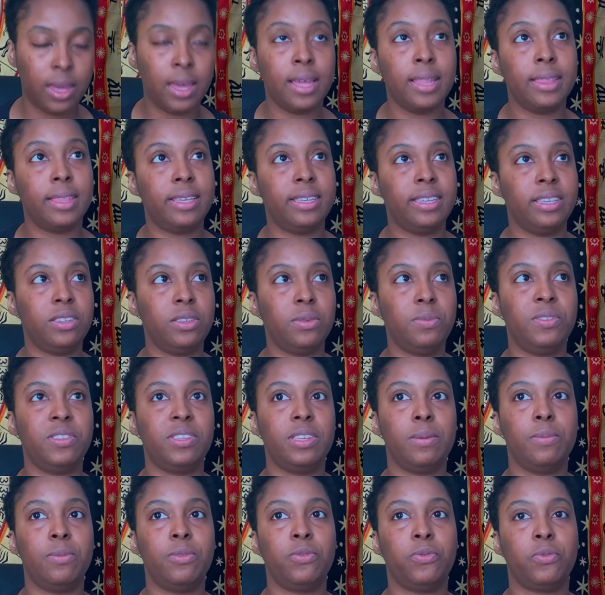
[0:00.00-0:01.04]
The system
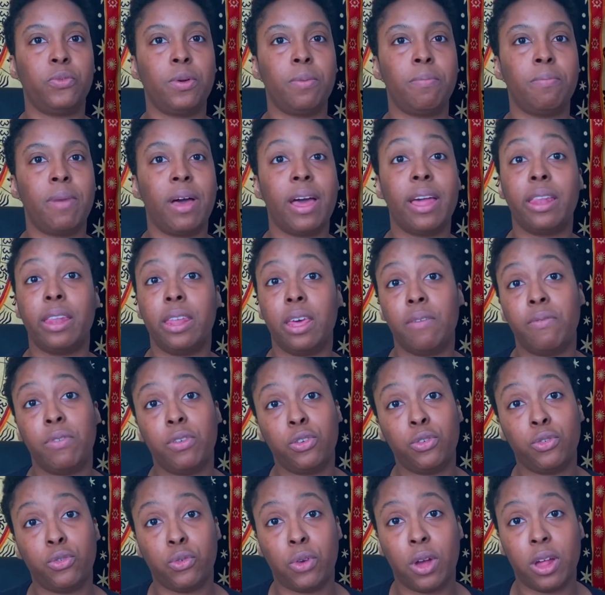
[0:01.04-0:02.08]
stems from my love of
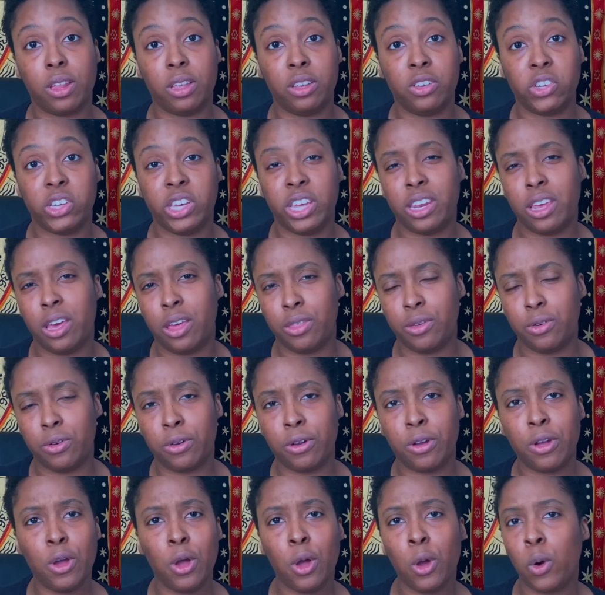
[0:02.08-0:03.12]
astrology and other
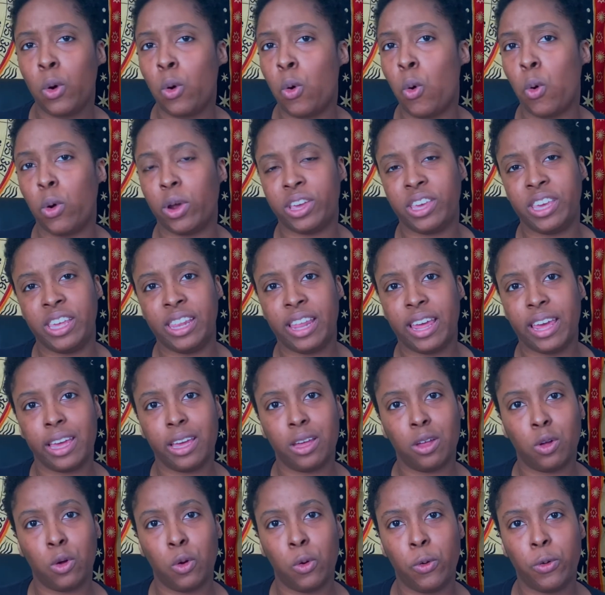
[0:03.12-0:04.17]
quirky like
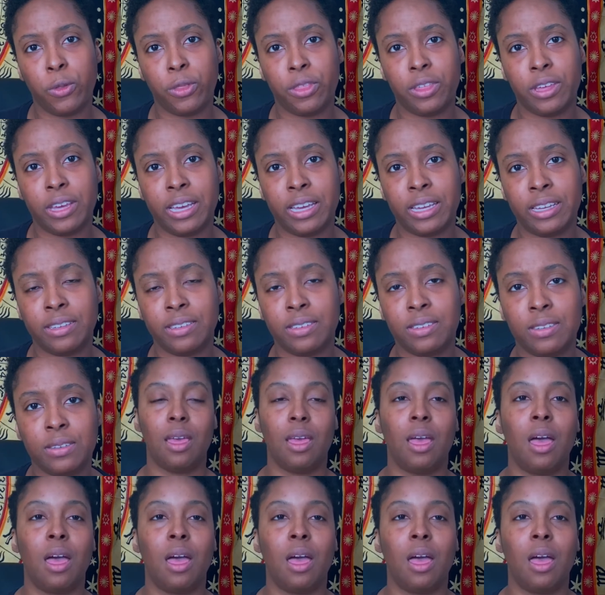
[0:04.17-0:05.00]
occult things.